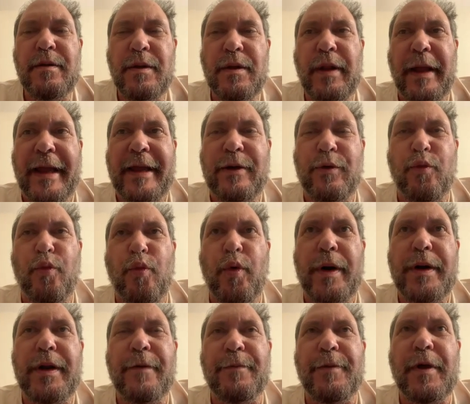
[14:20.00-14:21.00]
like
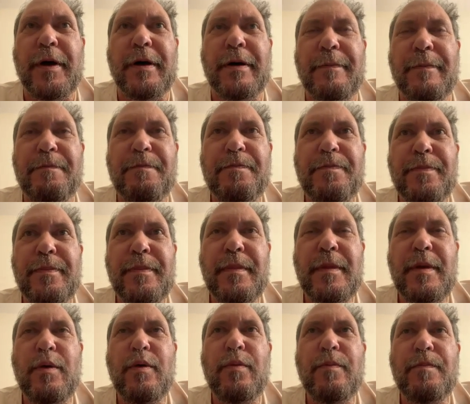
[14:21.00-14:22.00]
one of the
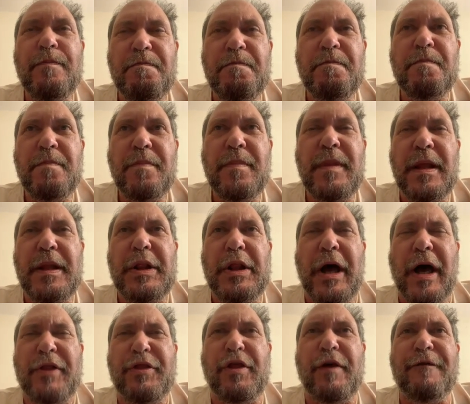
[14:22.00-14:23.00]

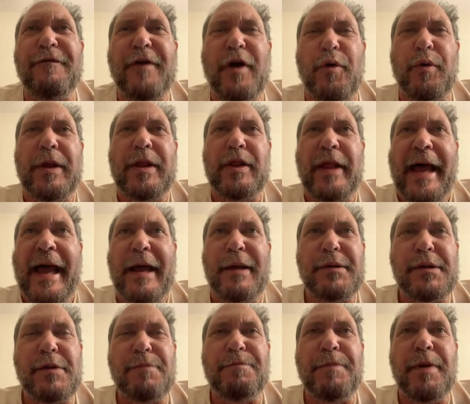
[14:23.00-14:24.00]
not the very
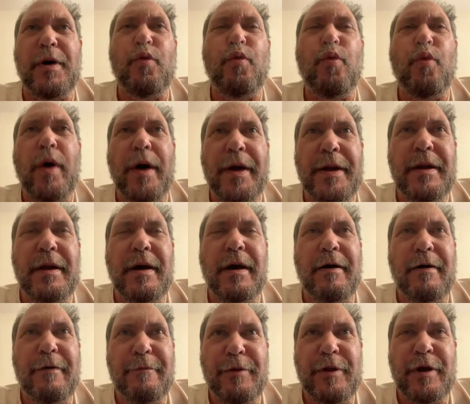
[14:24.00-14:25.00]
last, but one
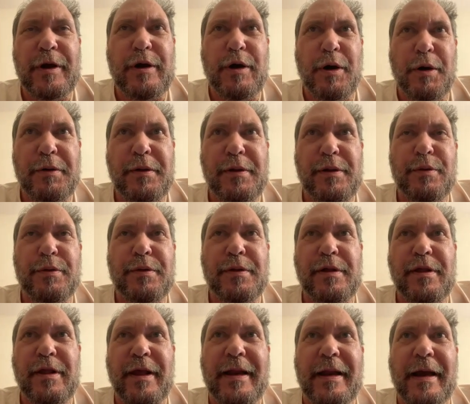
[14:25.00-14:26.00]
of the
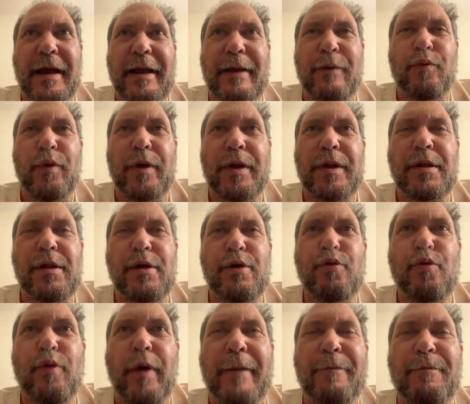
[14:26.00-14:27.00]
concerts that I went
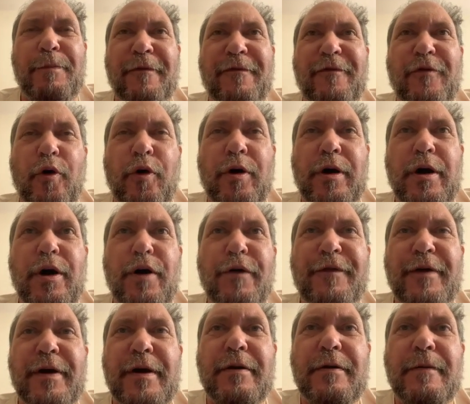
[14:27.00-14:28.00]
to right before
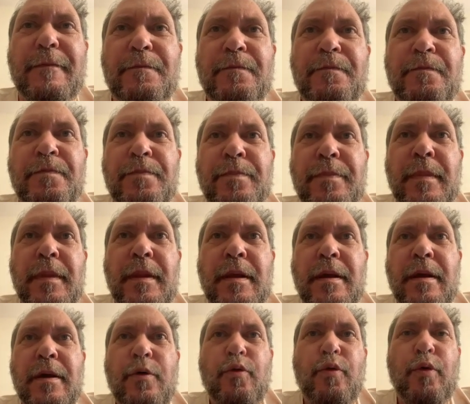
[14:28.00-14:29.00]
COVID,
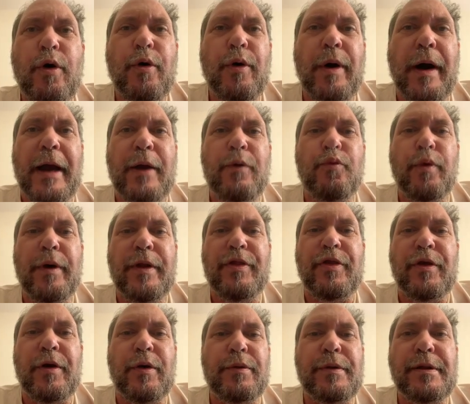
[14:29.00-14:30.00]
where I went
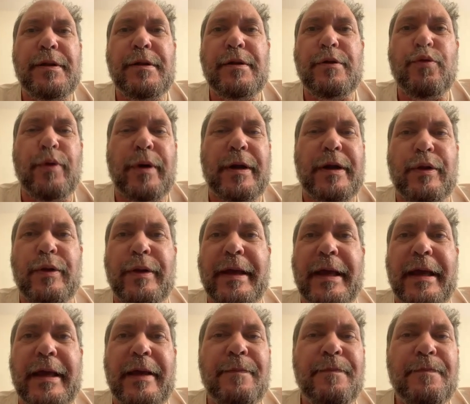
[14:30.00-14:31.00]
there
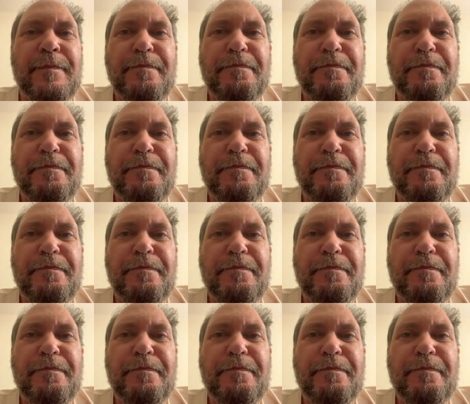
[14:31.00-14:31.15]
strictly